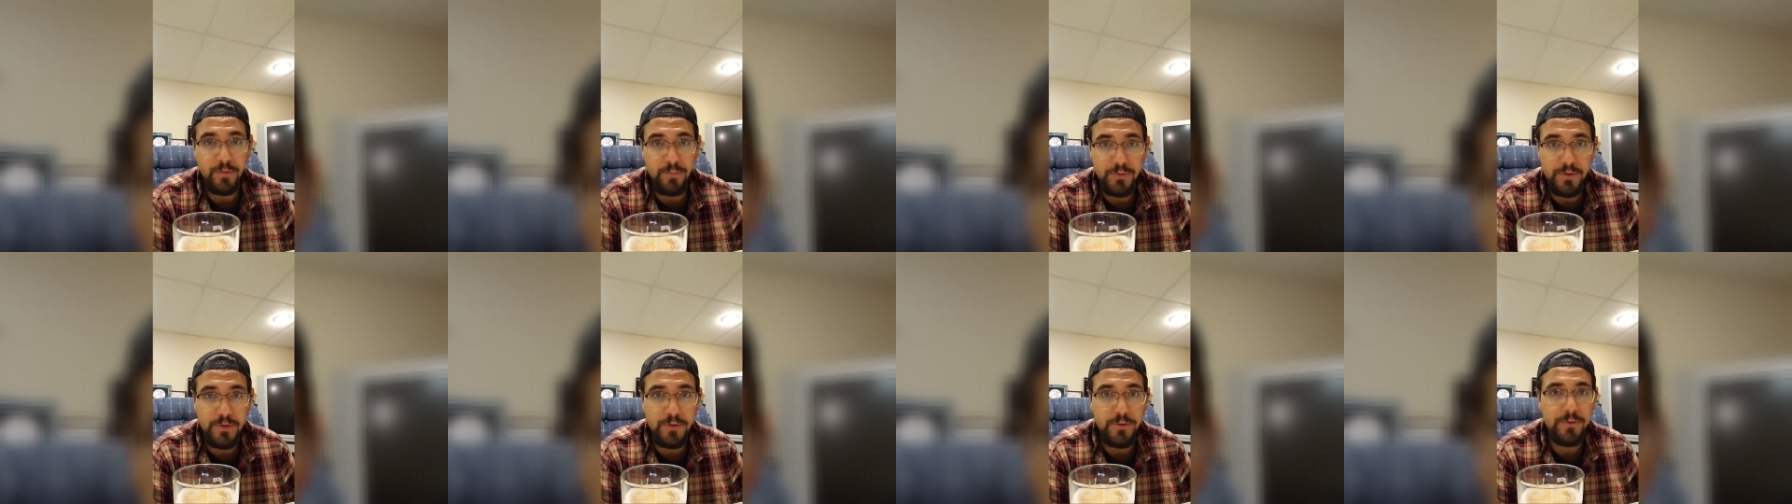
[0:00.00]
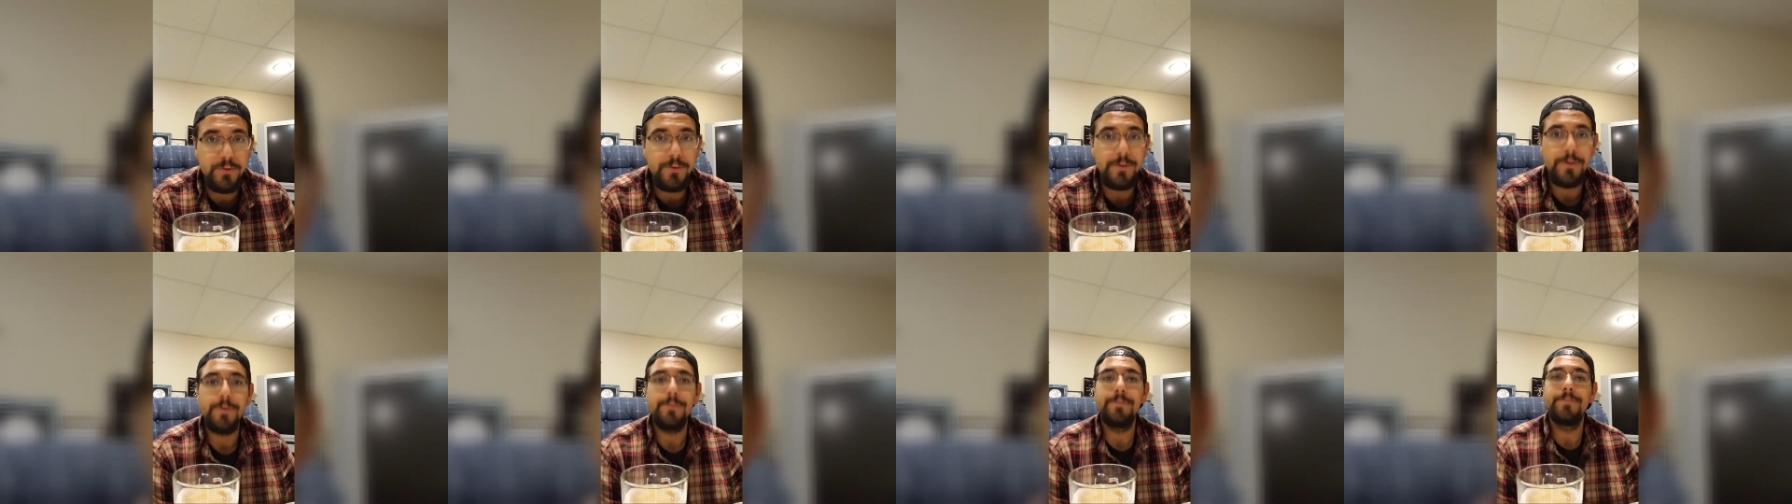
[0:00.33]

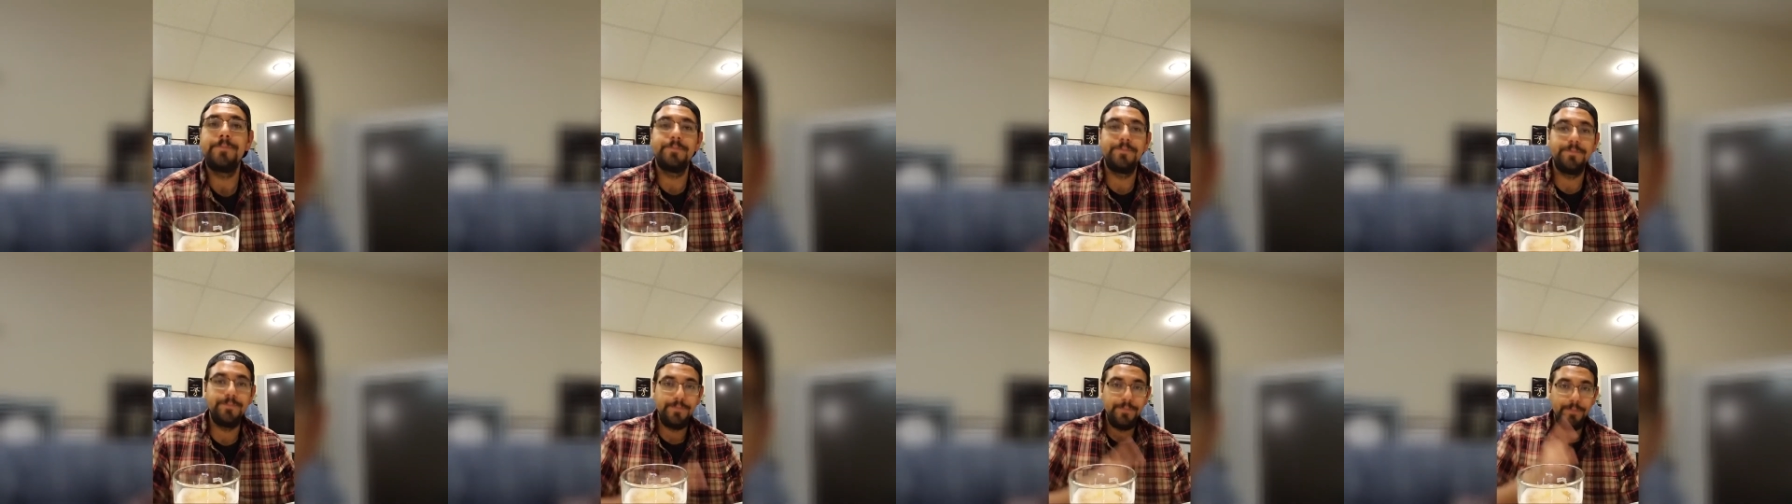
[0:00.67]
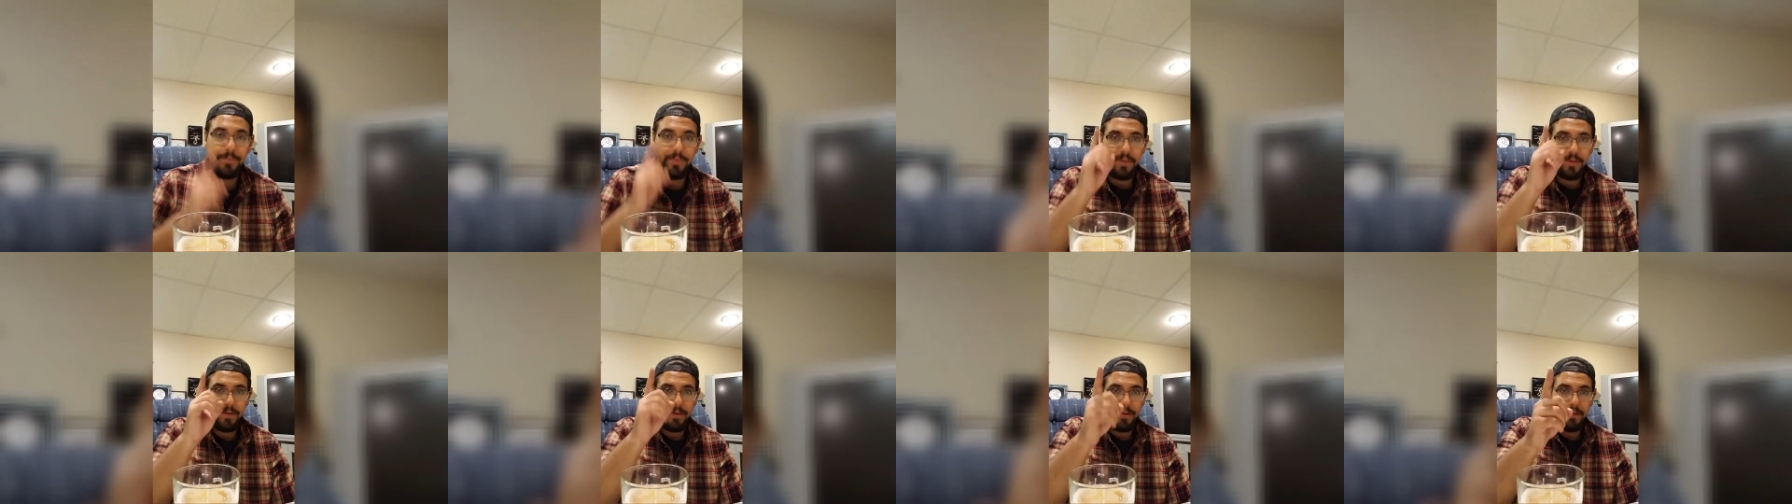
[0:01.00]
Blues,
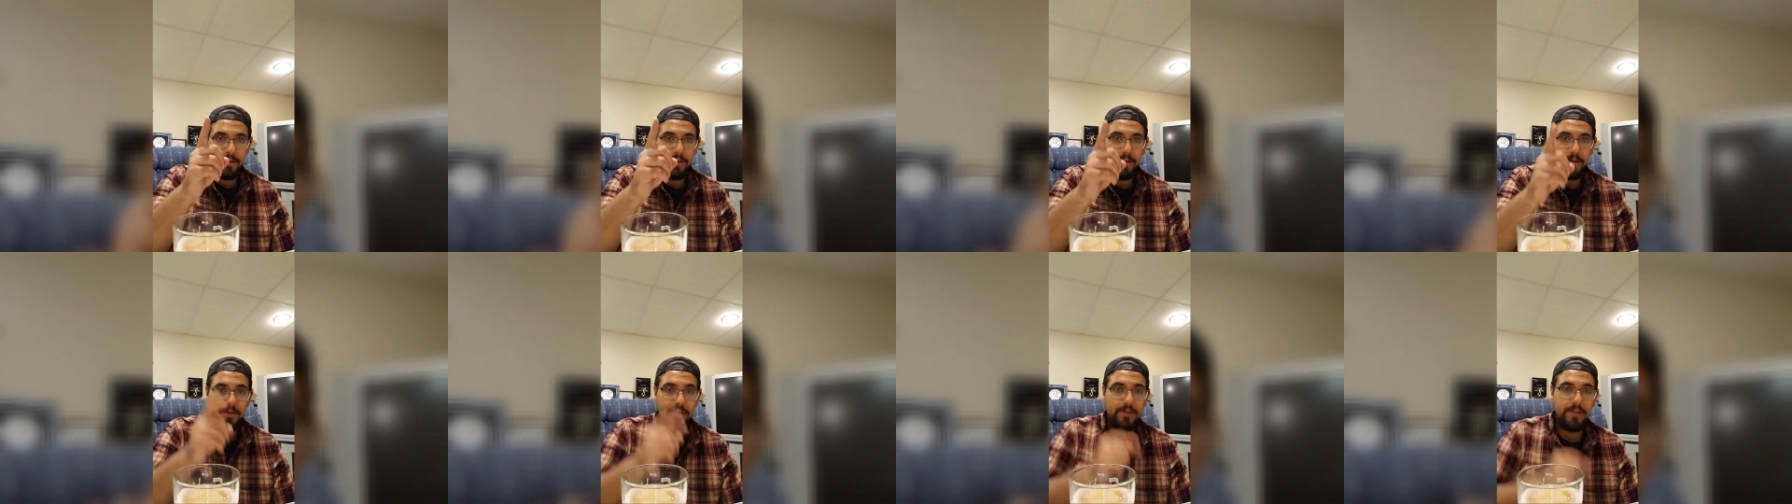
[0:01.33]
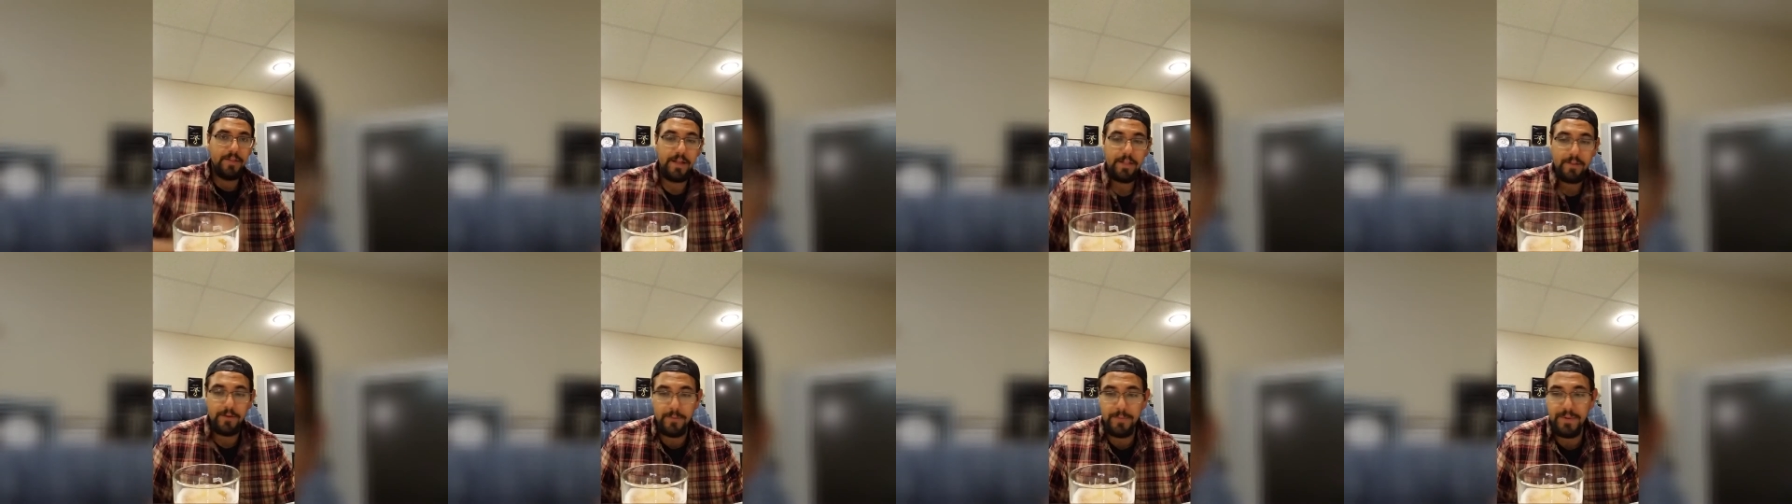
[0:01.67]

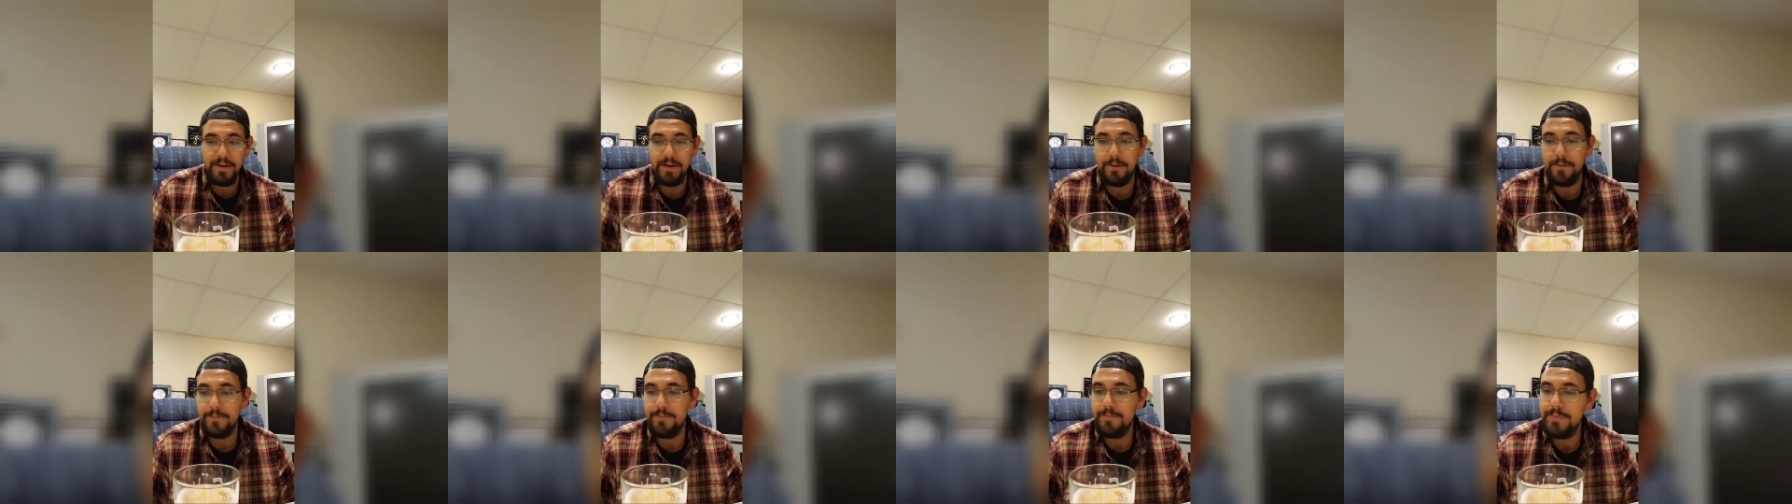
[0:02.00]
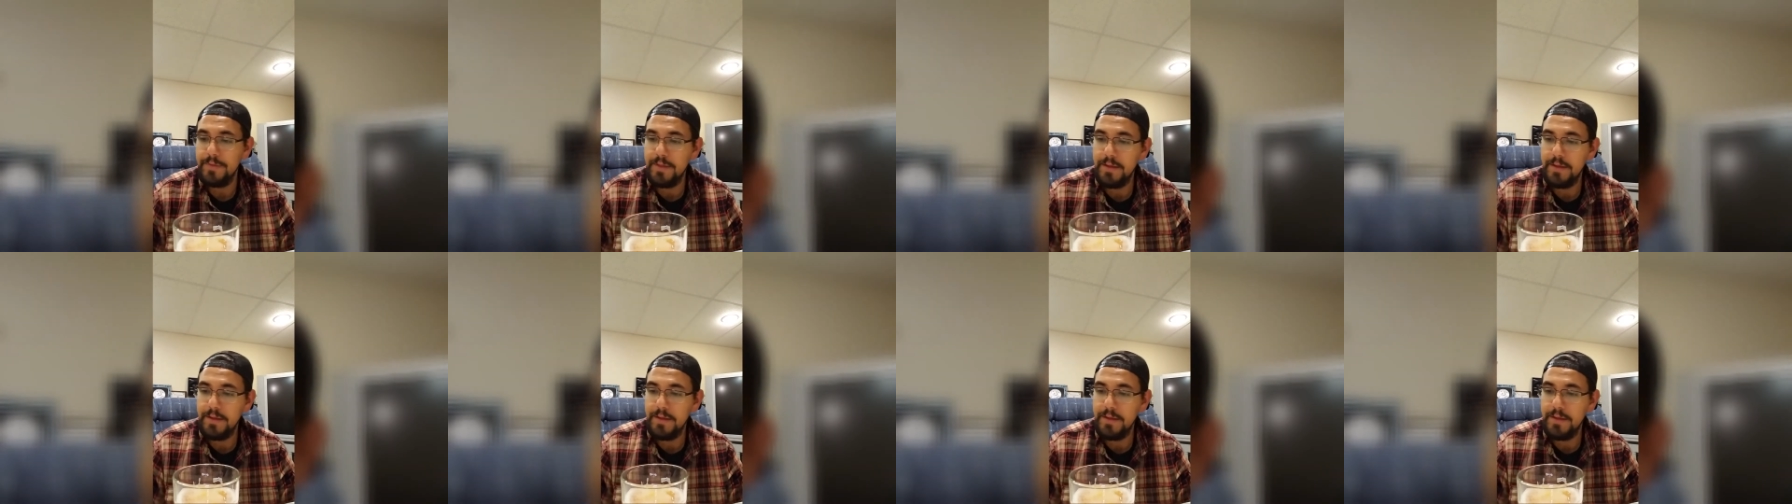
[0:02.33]
stellar beer.